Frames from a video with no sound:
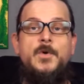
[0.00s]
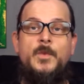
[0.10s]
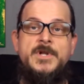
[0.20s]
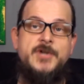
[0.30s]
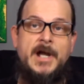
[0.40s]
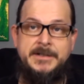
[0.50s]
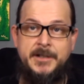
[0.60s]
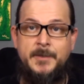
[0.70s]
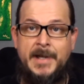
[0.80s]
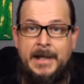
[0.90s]
We tried to
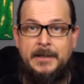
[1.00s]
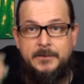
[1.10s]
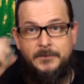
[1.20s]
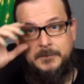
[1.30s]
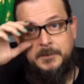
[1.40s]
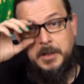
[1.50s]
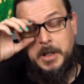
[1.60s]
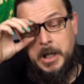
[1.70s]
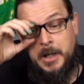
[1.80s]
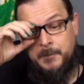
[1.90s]
go back.
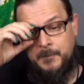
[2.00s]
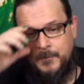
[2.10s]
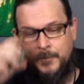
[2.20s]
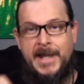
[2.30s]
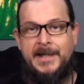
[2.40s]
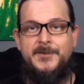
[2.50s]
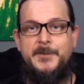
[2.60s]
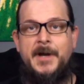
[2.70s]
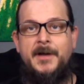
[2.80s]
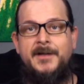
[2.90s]
Bank of
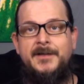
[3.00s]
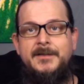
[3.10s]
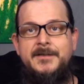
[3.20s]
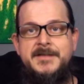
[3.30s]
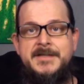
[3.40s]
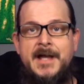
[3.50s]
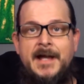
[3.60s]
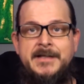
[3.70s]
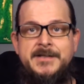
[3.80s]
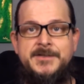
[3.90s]
America
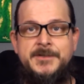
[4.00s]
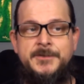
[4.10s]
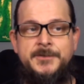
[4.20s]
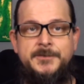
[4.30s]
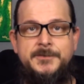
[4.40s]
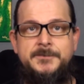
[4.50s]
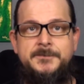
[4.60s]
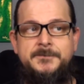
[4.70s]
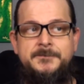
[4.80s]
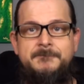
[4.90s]
decided to
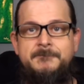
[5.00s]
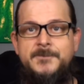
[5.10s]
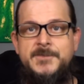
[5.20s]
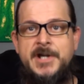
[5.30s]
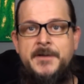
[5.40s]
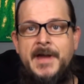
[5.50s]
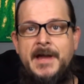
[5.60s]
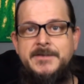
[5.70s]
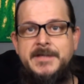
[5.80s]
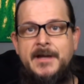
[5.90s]
tear the
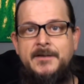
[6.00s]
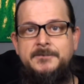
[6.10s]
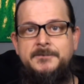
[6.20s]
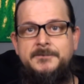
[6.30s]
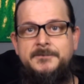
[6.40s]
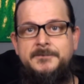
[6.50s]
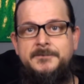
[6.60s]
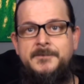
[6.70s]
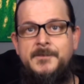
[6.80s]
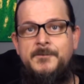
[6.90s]
house down.
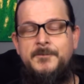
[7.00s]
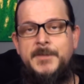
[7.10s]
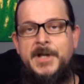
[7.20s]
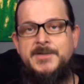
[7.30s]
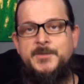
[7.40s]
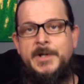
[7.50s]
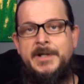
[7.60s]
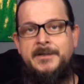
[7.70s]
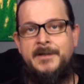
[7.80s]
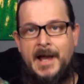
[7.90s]
Because
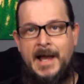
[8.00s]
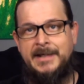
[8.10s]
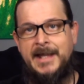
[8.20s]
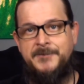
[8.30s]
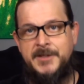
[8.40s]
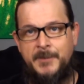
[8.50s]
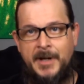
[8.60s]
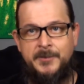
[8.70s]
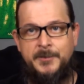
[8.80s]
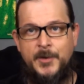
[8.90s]
when I gave them
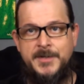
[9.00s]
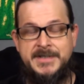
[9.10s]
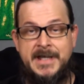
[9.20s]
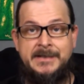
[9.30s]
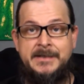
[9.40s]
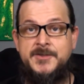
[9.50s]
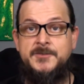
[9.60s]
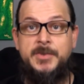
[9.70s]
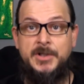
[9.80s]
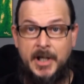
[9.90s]
my report saying that there's
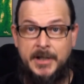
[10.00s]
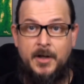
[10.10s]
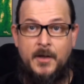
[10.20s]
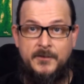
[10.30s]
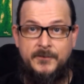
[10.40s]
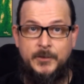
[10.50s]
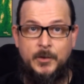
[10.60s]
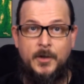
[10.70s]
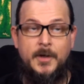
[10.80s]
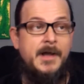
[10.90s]
blood on the
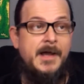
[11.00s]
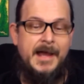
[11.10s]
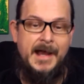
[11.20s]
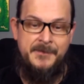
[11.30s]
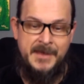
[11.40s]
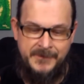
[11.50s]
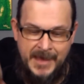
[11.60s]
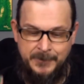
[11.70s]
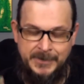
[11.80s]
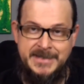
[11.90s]
floor and
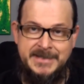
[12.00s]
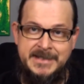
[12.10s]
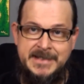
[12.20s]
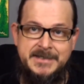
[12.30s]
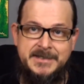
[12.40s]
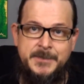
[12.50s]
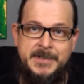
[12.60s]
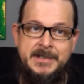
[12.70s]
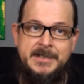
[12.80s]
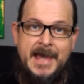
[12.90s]
that place needs to
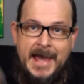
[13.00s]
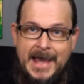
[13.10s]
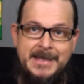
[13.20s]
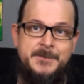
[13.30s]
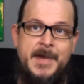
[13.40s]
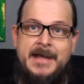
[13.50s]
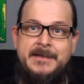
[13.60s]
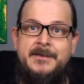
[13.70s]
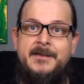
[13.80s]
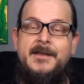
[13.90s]
be hazmated